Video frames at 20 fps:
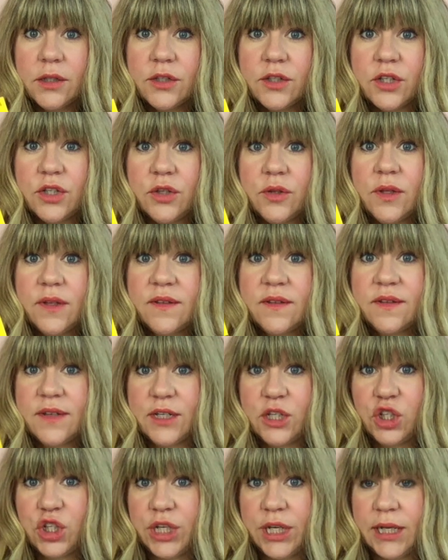to do the
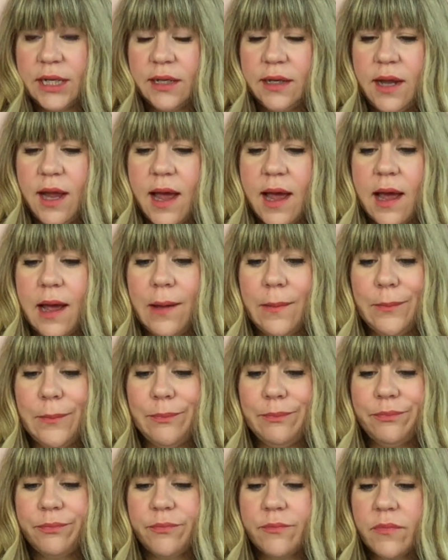stitching.
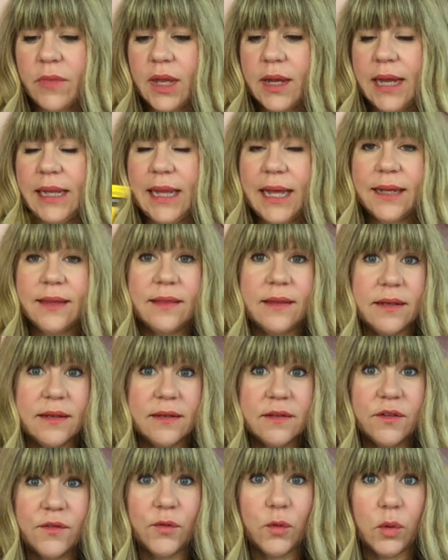I like
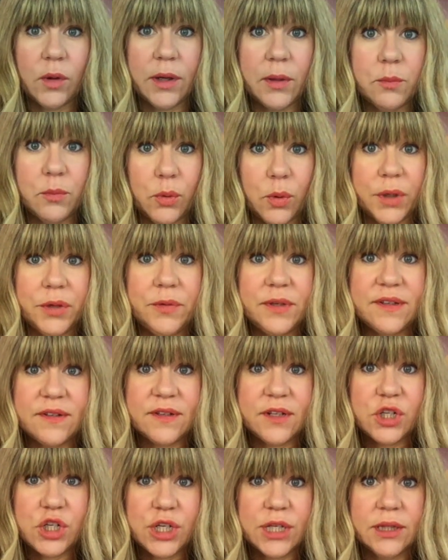these for embroidery
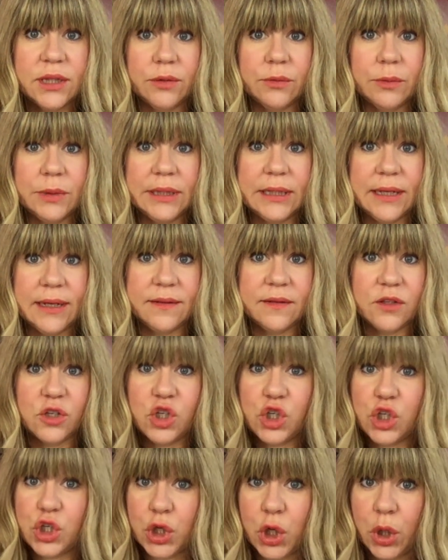stitching. They're really nice and
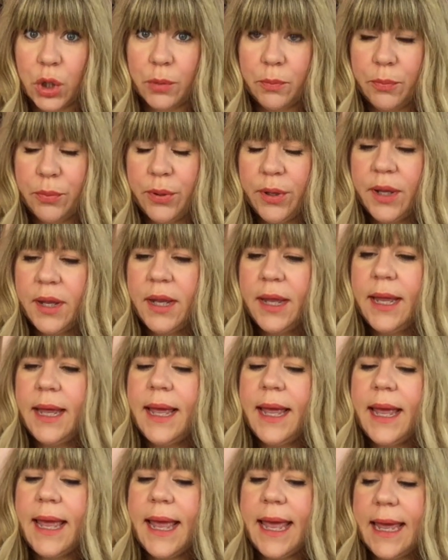sharp,
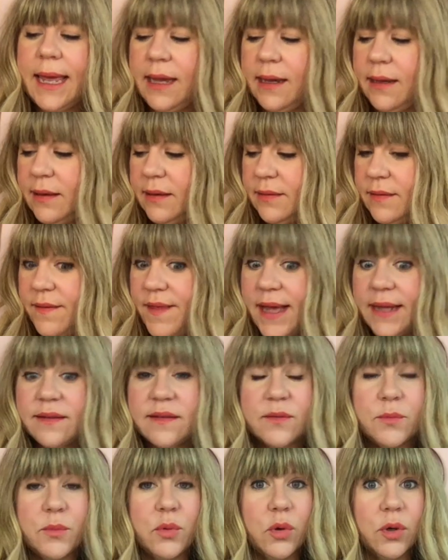and
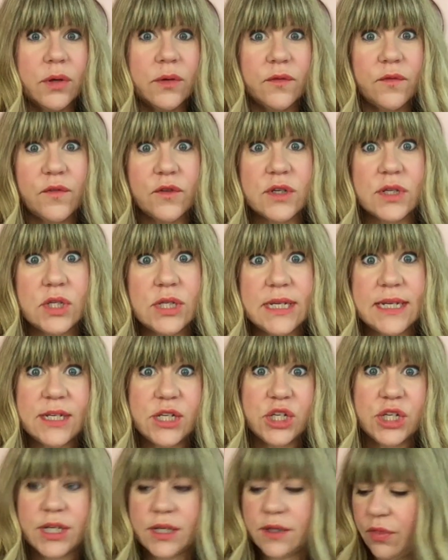that's important for
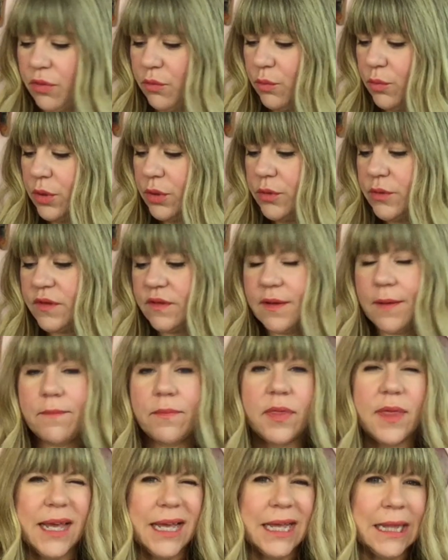stitching through
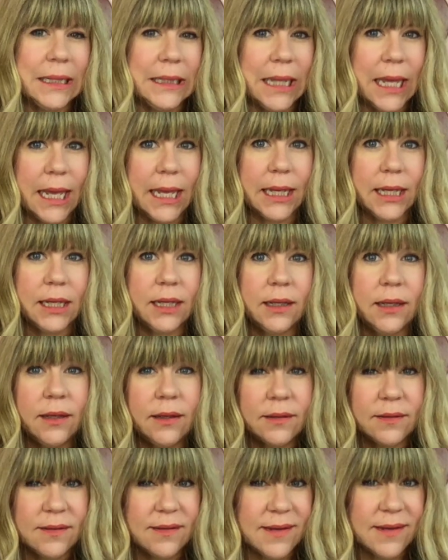something like
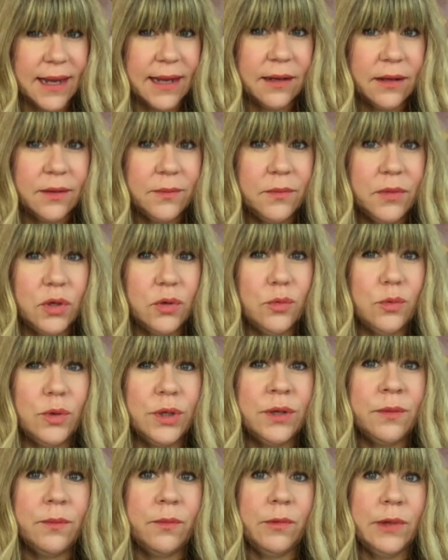denim. You
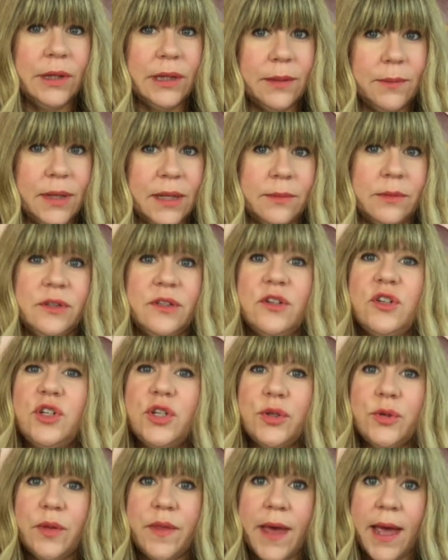wouldn't really be able to
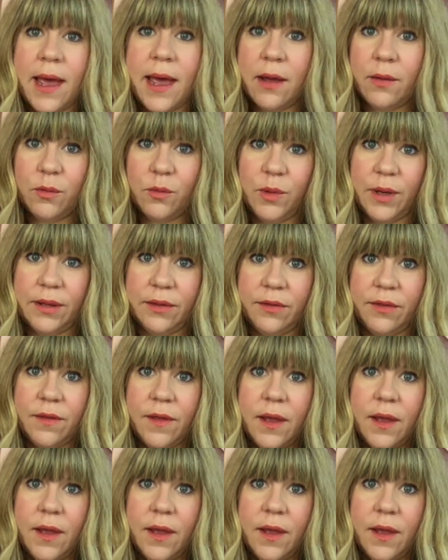do that with